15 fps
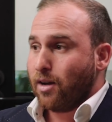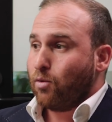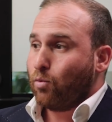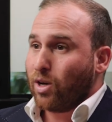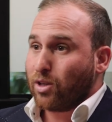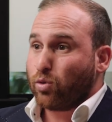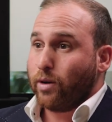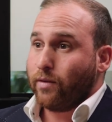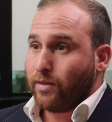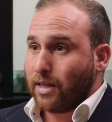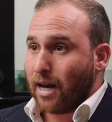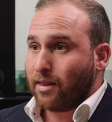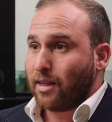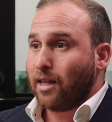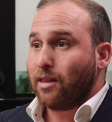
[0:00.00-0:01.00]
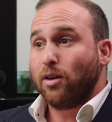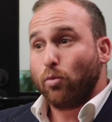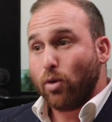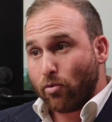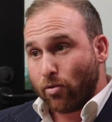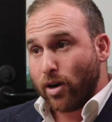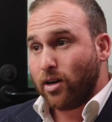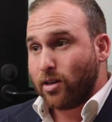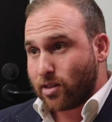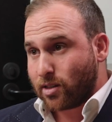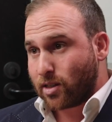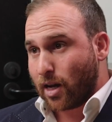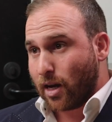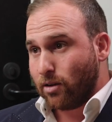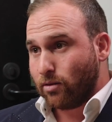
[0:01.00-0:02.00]
Once we've done that, then we're ready to
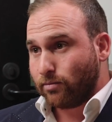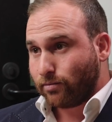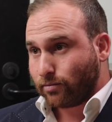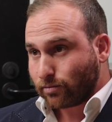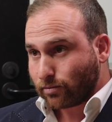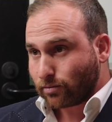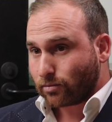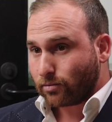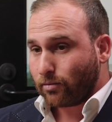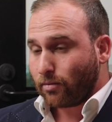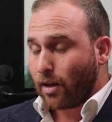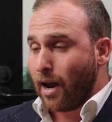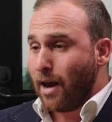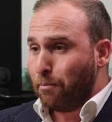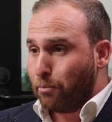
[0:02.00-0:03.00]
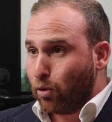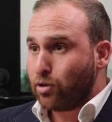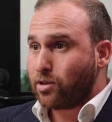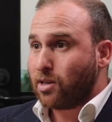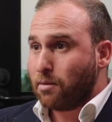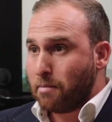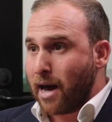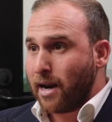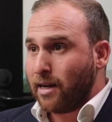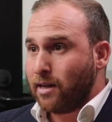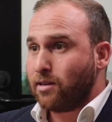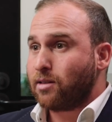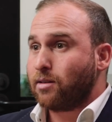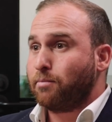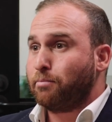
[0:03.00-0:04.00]
scale and put some money
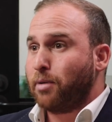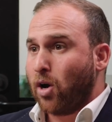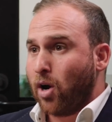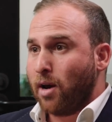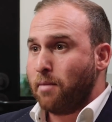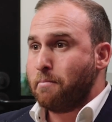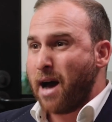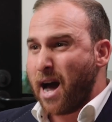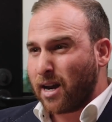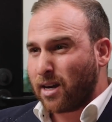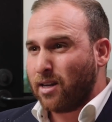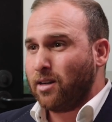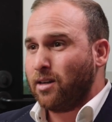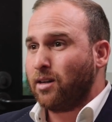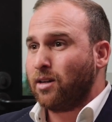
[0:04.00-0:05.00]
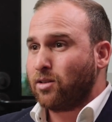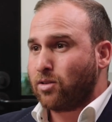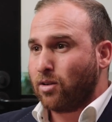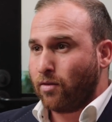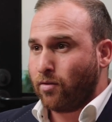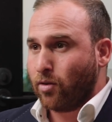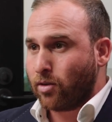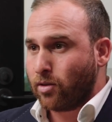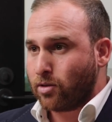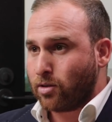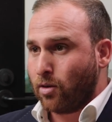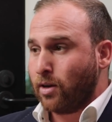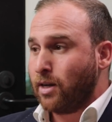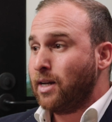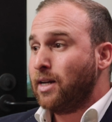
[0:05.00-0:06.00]
behind marketing and so forth and
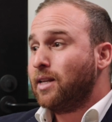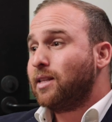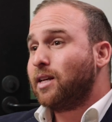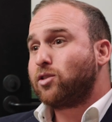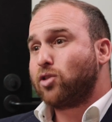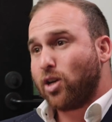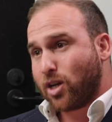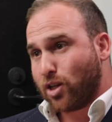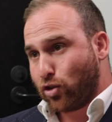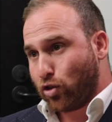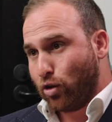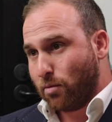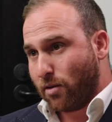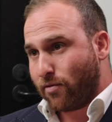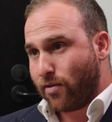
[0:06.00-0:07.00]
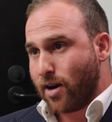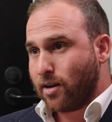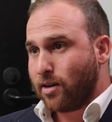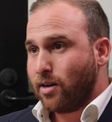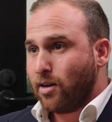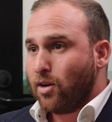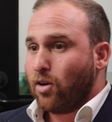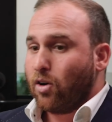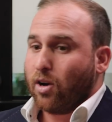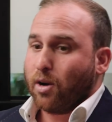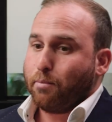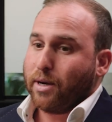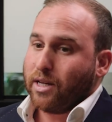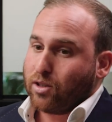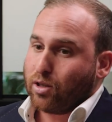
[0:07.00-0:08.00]
so on. That's on a consumer front. On a
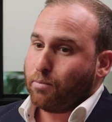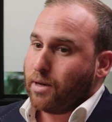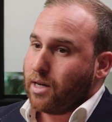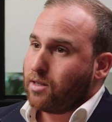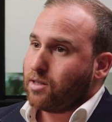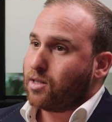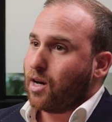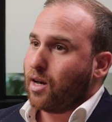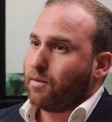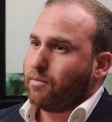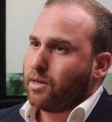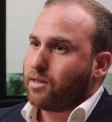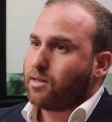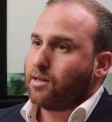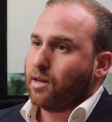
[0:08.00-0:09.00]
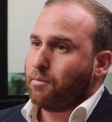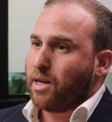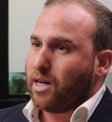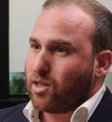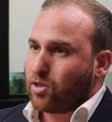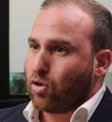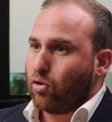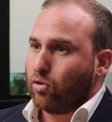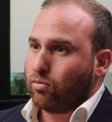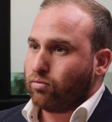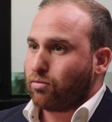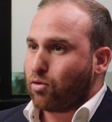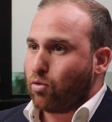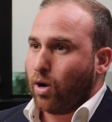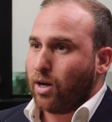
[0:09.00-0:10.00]
B2B side, it's
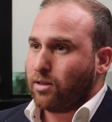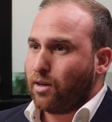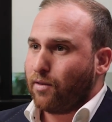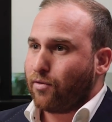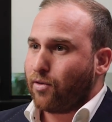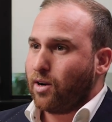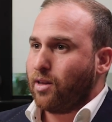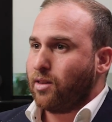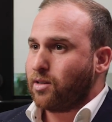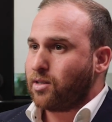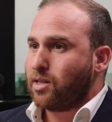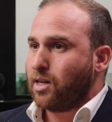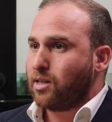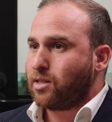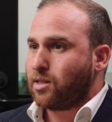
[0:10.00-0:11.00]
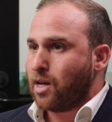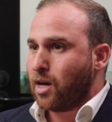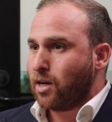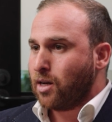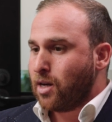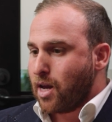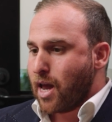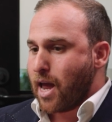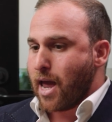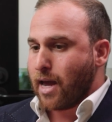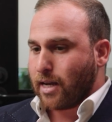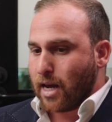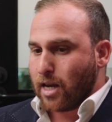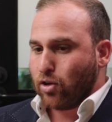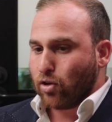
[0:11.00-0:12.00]
all quite different in the sense that,
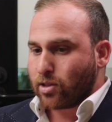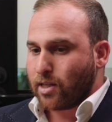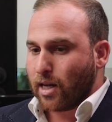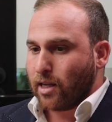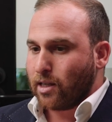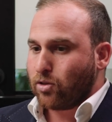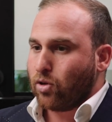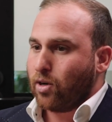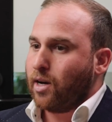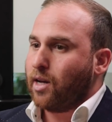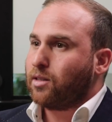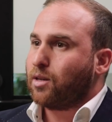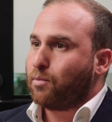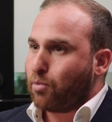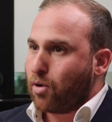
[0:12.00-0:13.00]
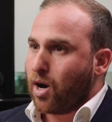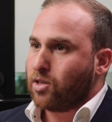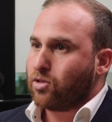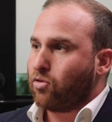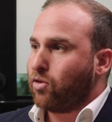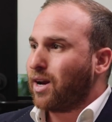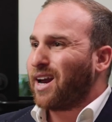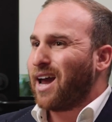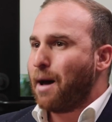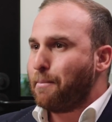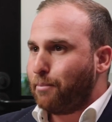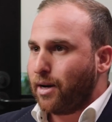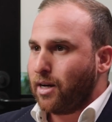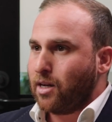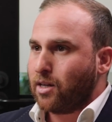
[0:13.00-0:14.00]
again, you're selling to an enterprise or a
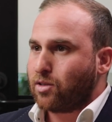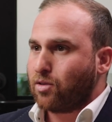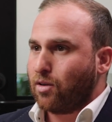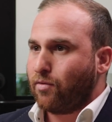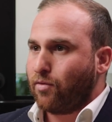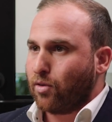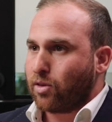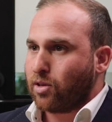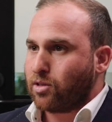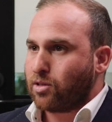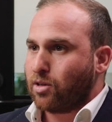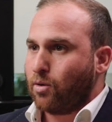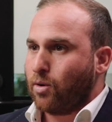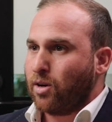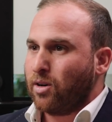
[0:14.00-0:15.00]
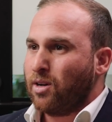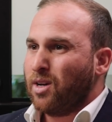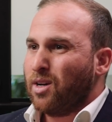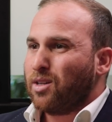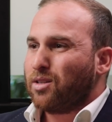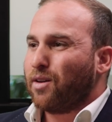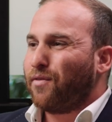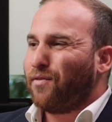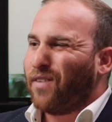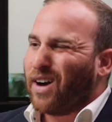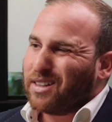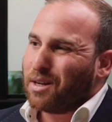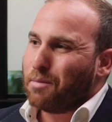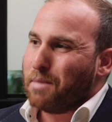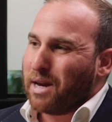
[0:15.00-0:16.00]
company and so forth and so on. So
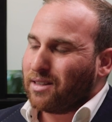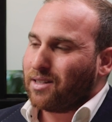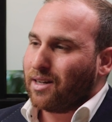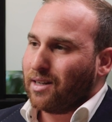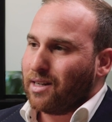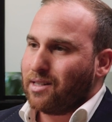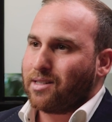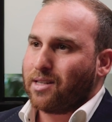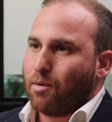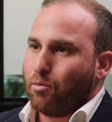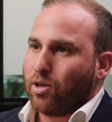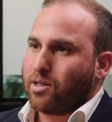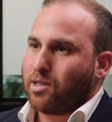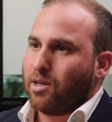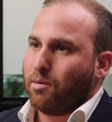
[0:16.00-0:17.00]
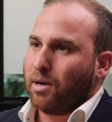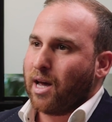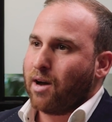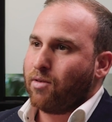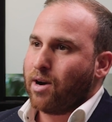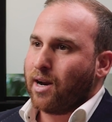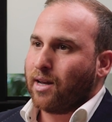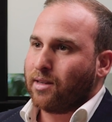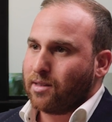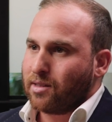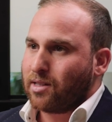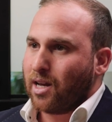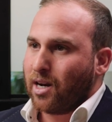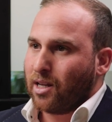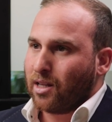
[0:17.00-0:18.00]
fundamentally, it's somewhat similar around
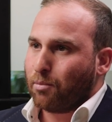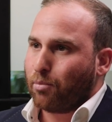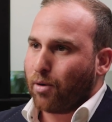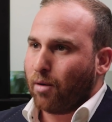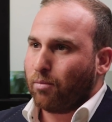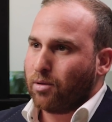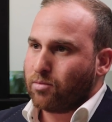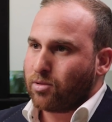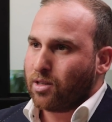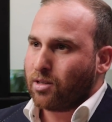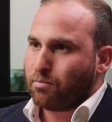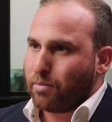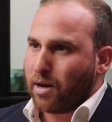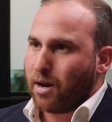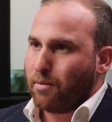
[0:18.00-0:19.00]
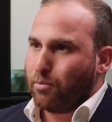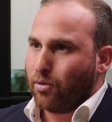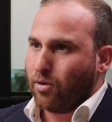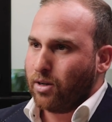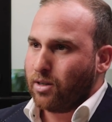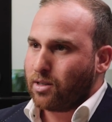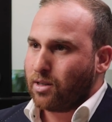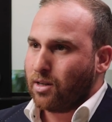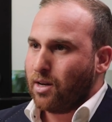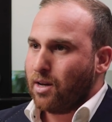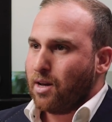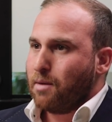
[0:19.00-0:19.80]
understanding the problems and pain points,